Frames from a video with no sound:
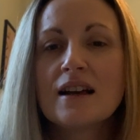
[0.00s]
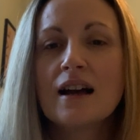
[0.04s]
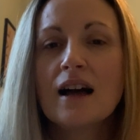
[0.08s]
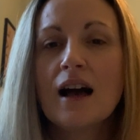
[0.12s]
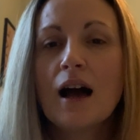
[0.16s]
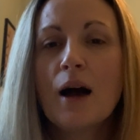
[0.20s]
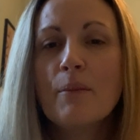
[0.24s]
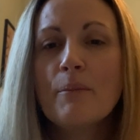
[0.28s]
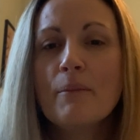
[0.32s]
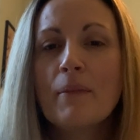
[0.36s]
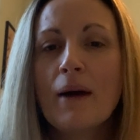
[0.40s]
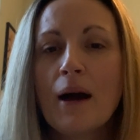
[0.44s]

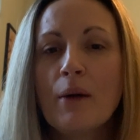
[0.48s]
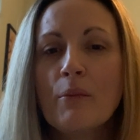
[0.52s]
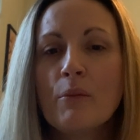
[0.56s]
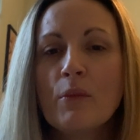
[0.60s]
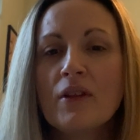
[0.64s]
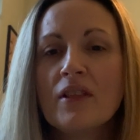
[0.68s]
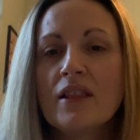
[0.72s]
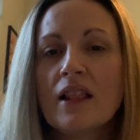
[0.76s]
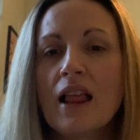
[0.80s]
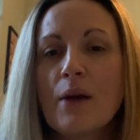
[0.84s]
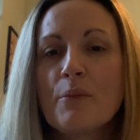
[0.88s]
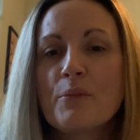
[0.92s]
a man
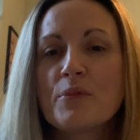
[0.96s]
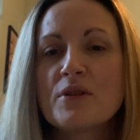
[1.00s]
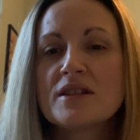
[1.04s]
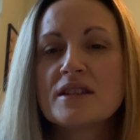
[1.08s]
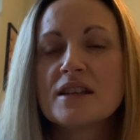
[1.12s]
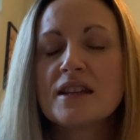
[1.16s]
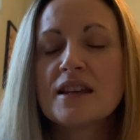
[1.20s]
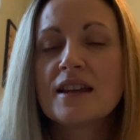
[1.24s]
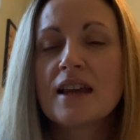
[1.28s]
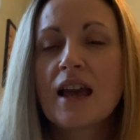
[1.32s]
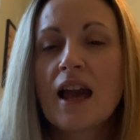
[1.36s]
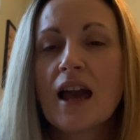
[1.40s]
with
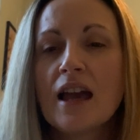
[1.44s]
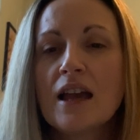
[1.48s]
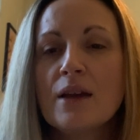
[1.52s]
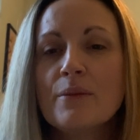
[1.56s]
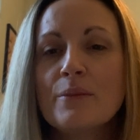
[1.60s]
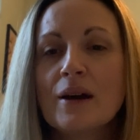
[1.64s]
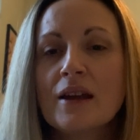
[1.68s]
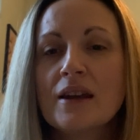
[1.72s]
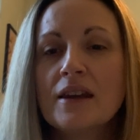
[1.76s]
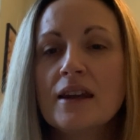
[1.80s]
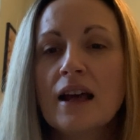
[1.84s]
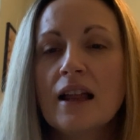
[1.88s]
leprosy came
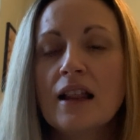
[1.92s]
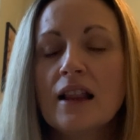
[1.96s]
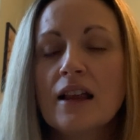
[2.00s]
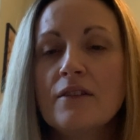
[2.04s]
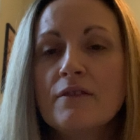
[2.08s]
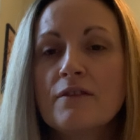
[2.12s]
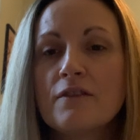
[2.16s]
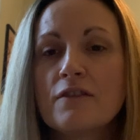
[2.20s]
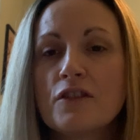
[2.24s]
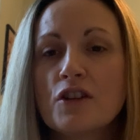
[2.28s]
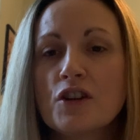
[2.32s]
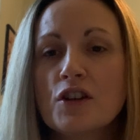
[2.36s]
and knelt in
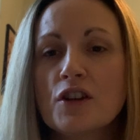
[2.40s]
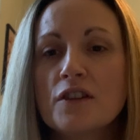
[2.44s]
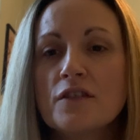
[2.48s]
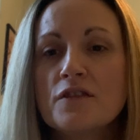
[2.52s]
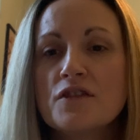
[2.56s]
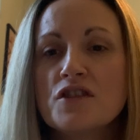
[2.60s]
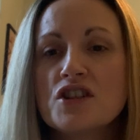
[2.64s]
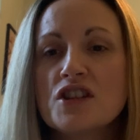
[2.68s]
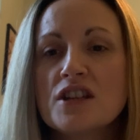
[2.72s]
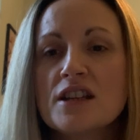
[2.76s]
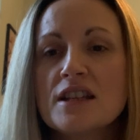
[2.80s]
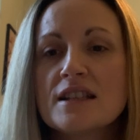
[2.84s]
front of
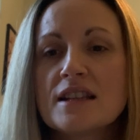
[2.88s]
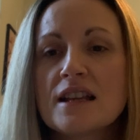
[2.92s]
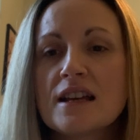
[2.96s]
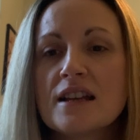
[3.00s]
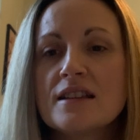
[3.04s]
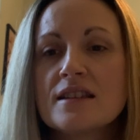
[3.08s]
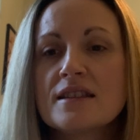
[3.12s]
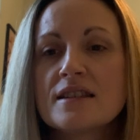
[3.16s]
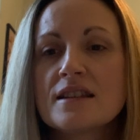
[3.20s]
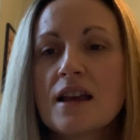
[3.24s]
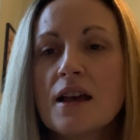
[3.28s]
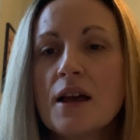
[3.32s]

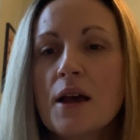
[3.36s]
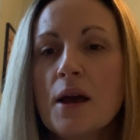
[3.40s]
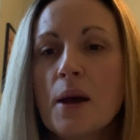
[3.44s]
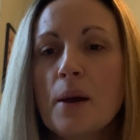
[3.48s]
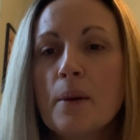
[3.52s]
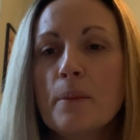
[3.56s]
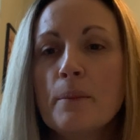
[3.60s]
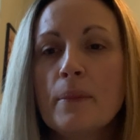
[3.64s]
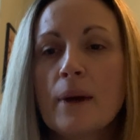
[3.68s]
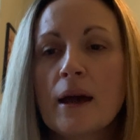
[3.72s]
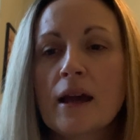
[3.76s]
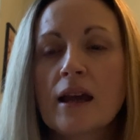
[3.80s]
Jesus,
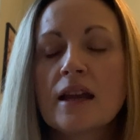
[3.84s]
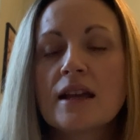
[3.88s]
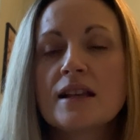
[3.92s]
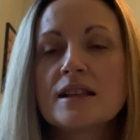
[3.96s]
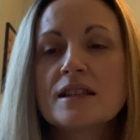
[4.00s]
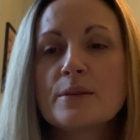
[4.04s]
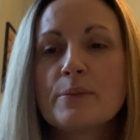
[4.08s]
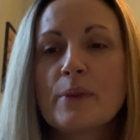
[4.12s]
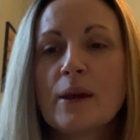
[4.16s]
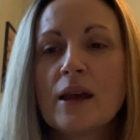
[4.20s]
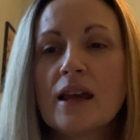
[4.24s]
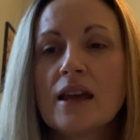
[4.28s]
begging
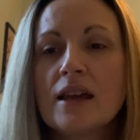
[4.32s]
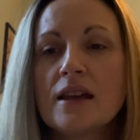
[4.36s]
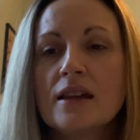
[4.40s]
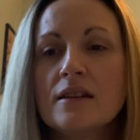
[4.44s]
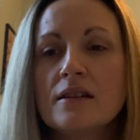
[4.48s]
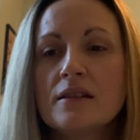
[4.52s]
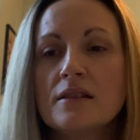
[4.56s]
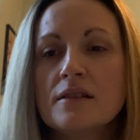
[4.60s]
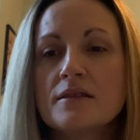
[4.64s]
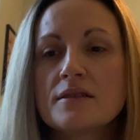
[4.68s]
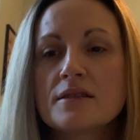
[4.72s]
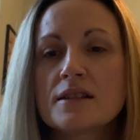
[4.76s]
to be
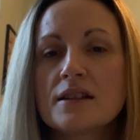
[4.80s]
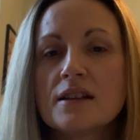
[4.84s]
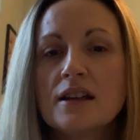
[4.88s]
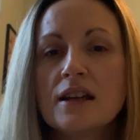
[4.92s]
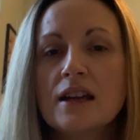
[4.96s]
healed.